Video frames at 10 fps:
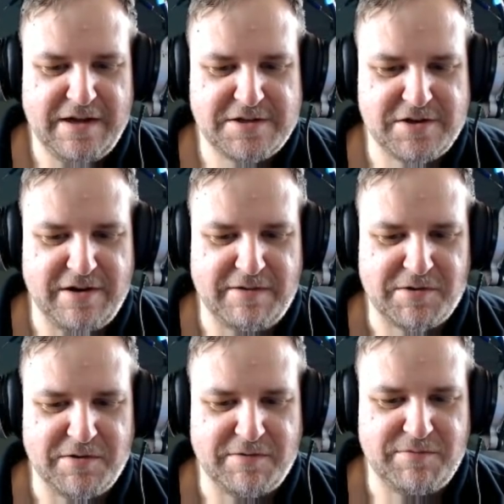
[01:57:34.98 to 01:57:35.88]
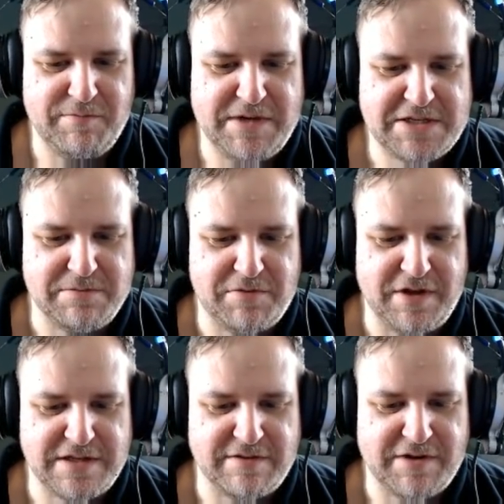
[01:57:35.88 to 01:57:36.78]
Sorry, I've missed some
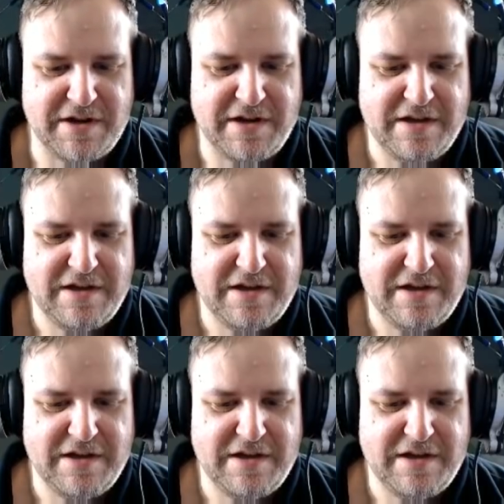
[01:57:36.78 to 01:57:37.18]
things, haven't I?